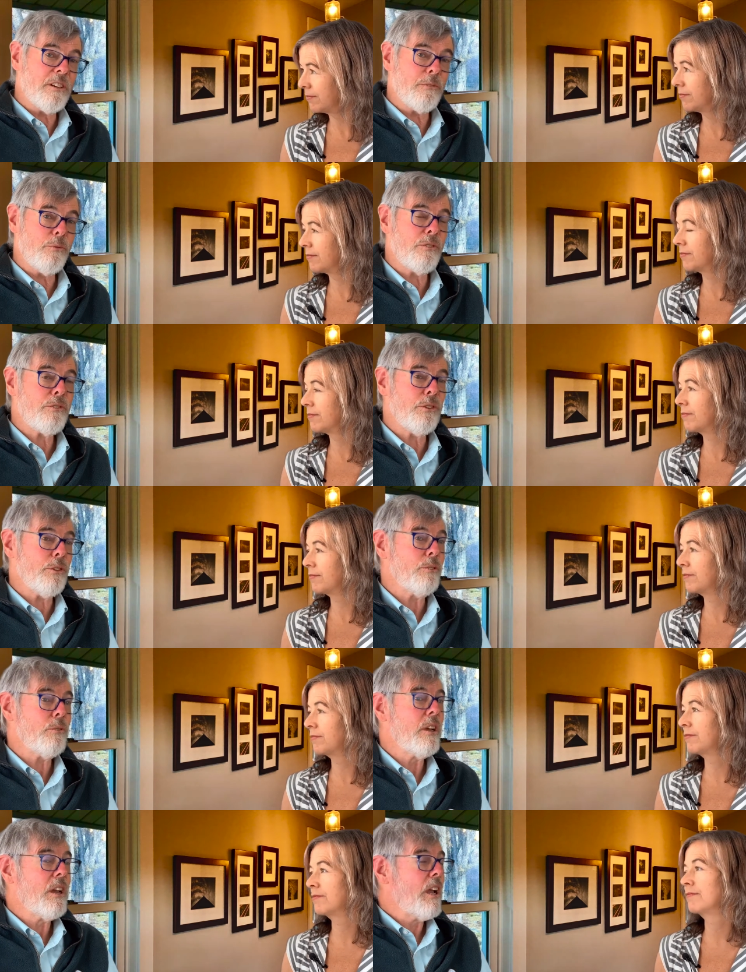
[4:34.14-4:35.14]
Speaker 1: with you
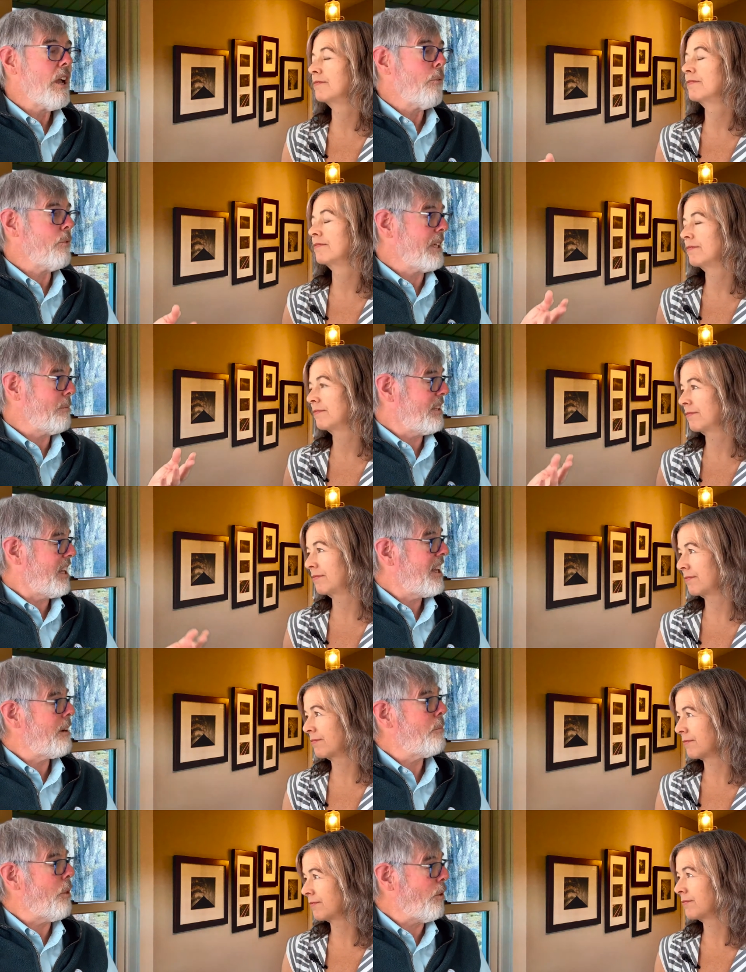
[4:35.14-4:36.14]
were able to help
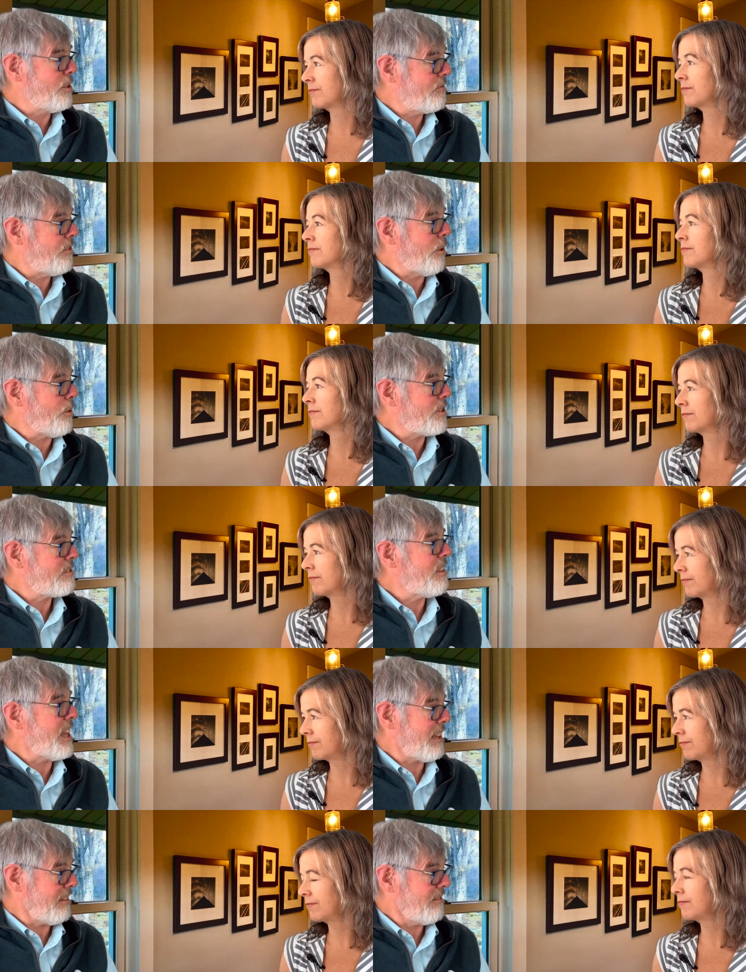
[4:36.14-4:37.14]
those folks
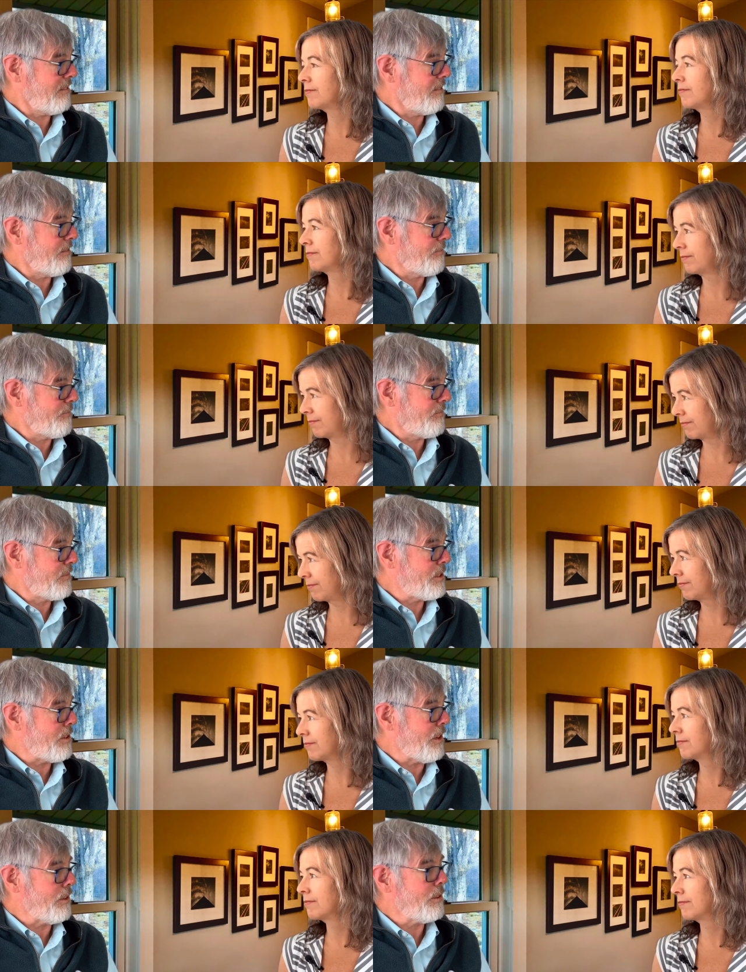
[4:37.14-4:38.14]
then.
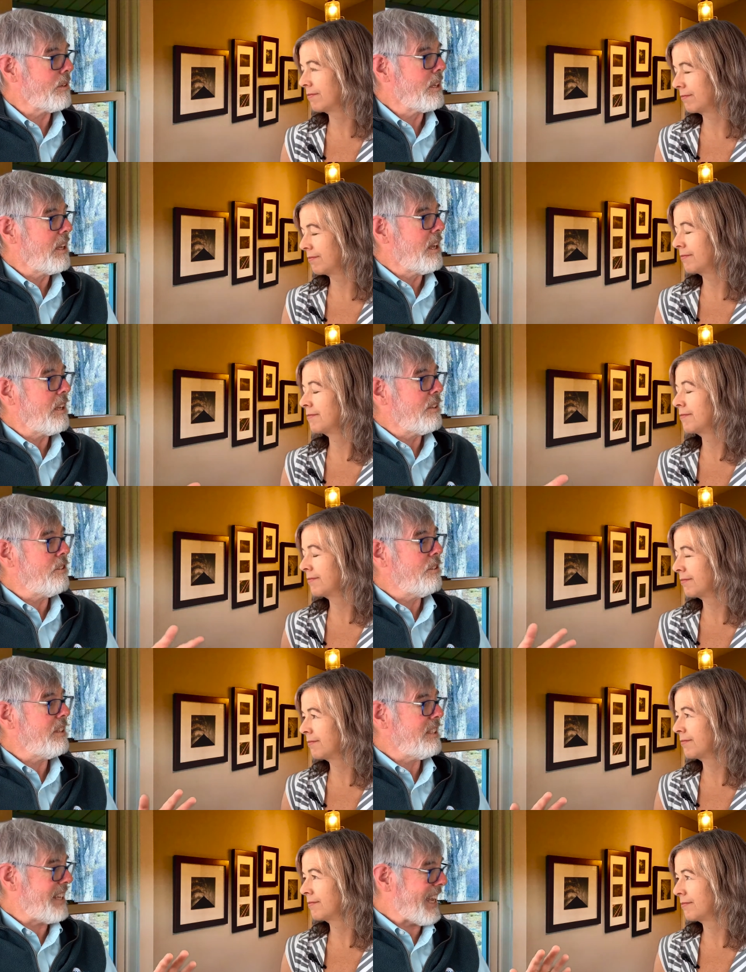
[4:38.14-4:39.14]
So during the
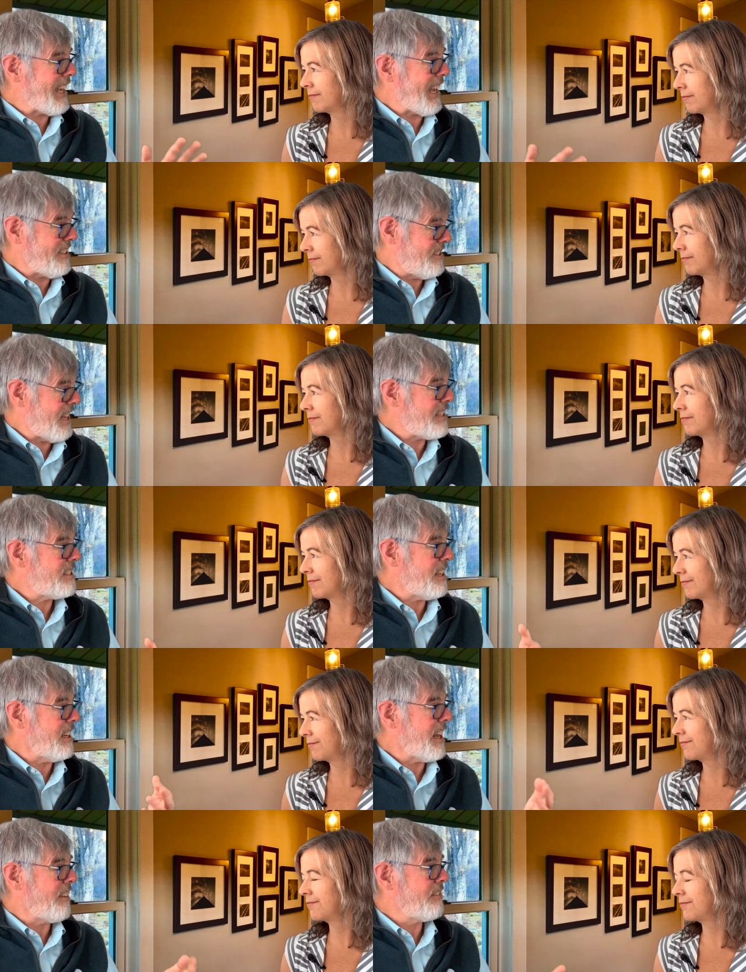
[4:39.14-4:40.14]
decade since then,
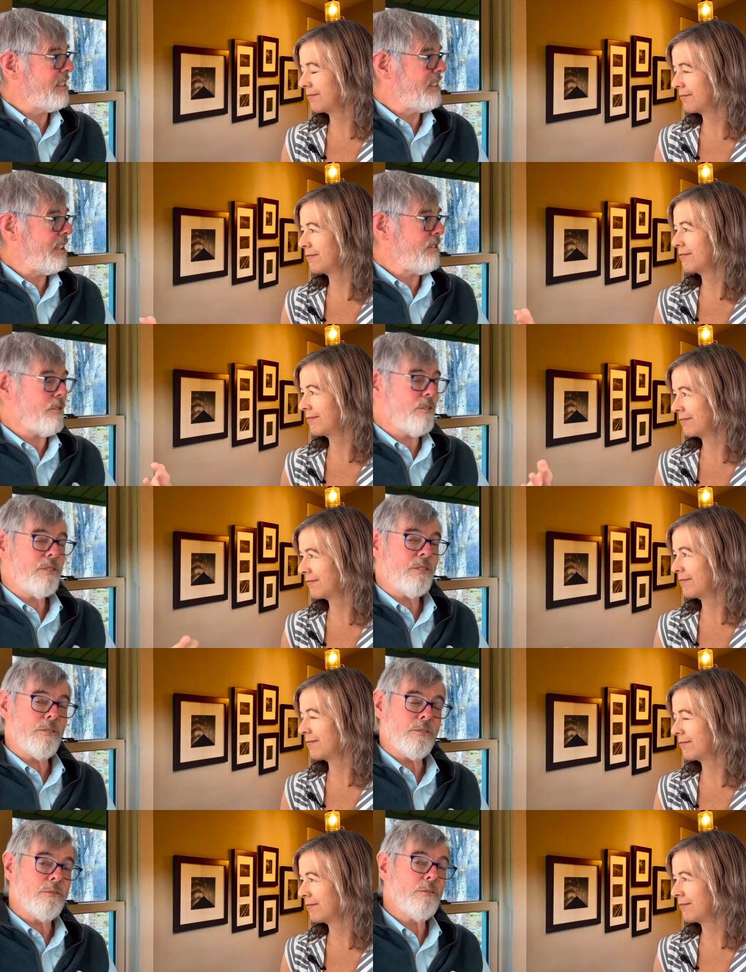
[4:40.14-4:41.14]
I've continued
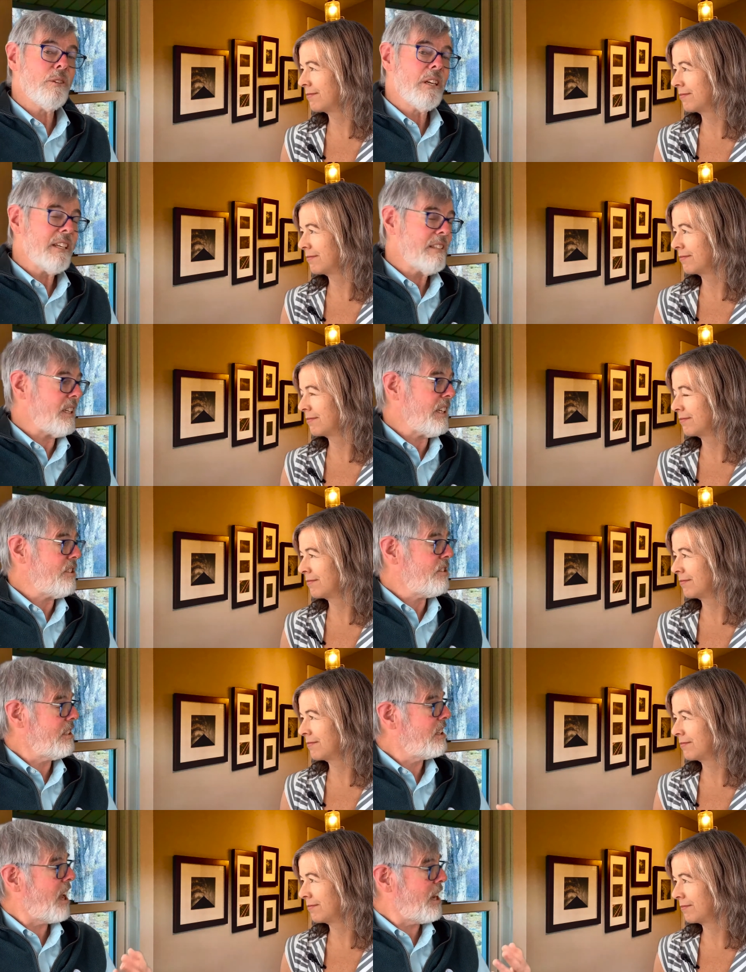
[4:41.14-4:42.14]
to teach and
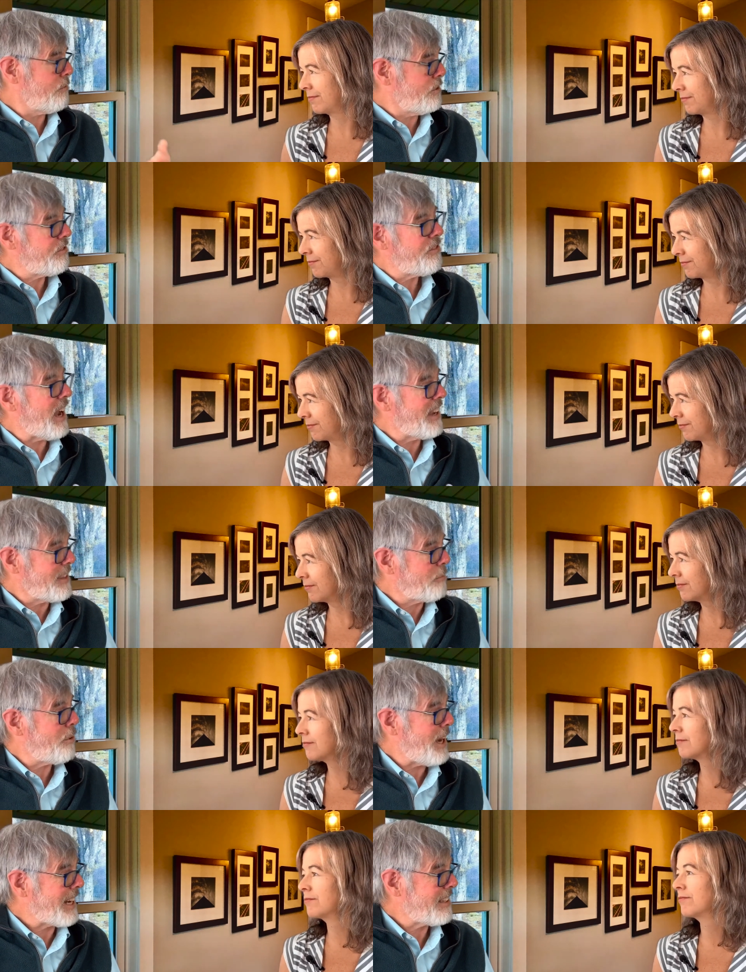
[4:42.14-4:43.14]
kind of refine the
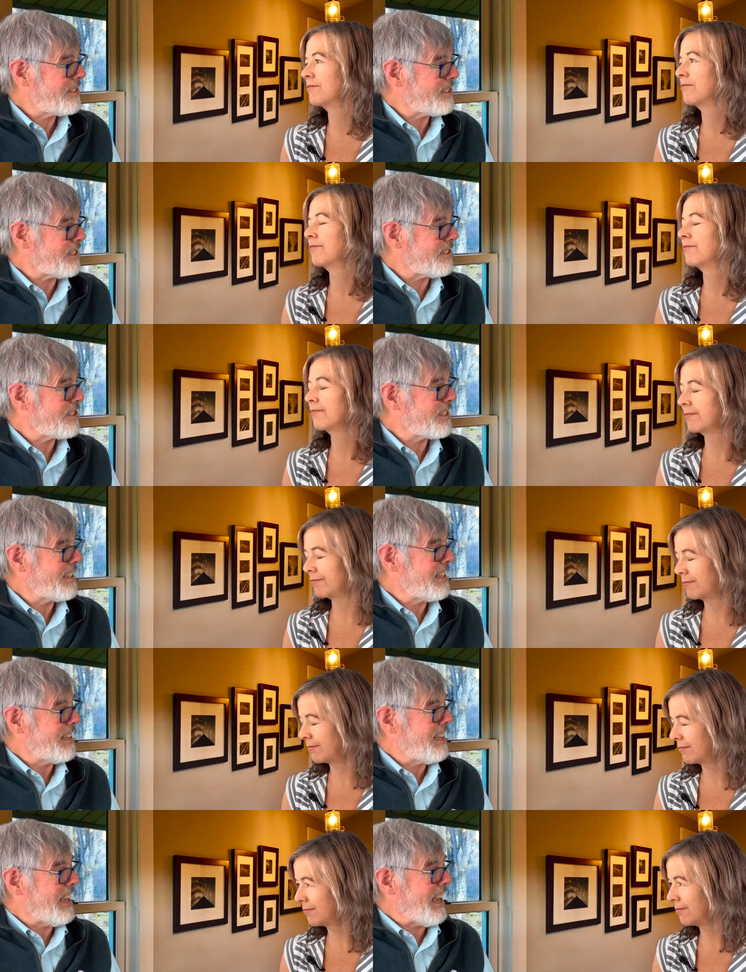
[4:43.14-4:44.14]
practices.
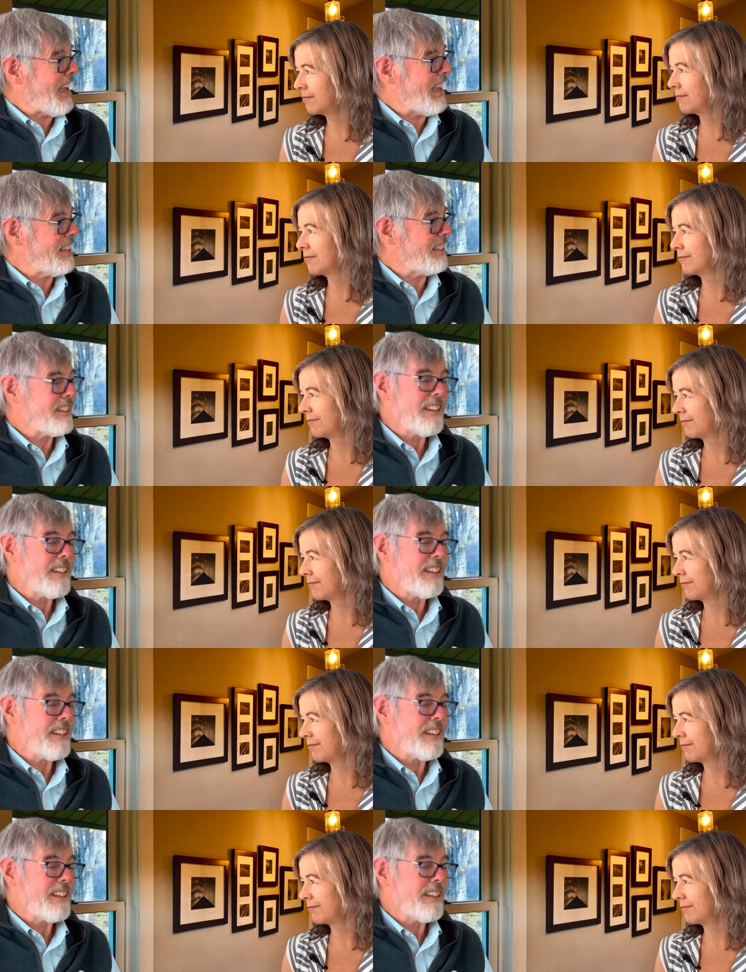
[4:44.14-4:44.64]
And